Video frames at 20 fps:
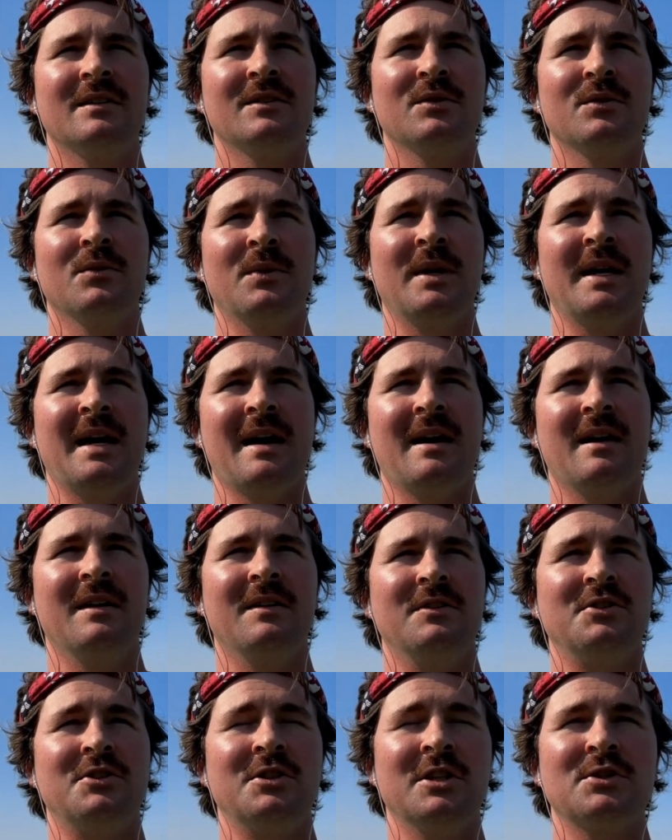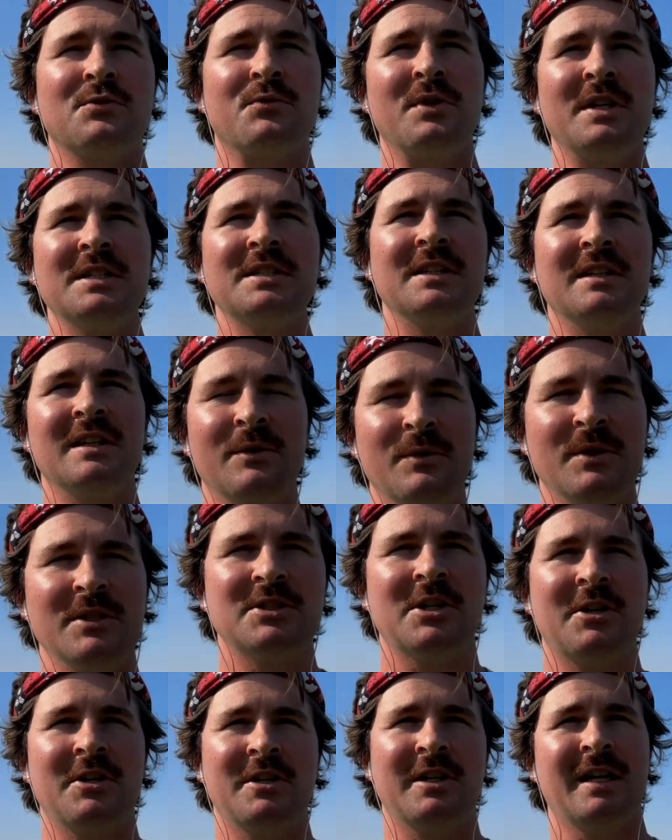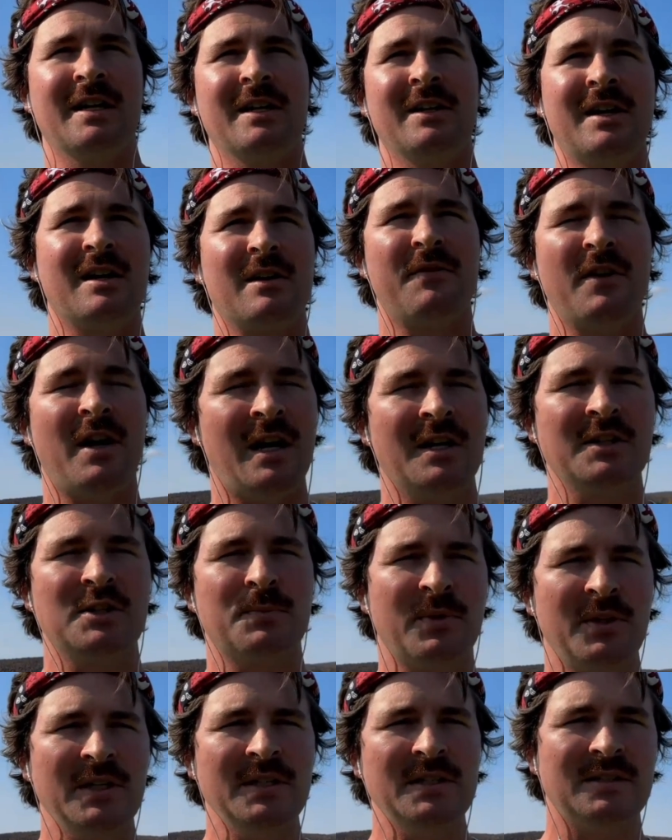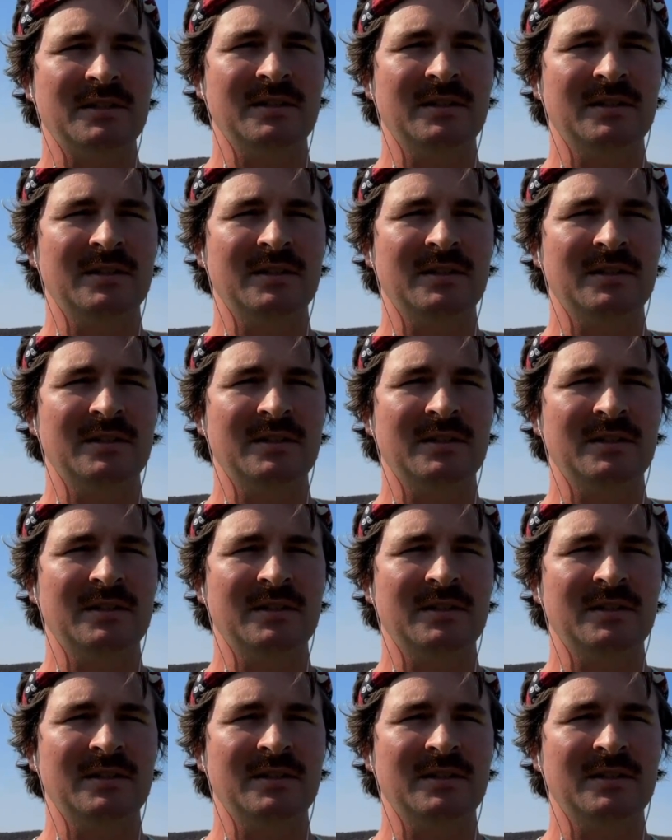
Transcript: we just recently started to get a lot of ospreys,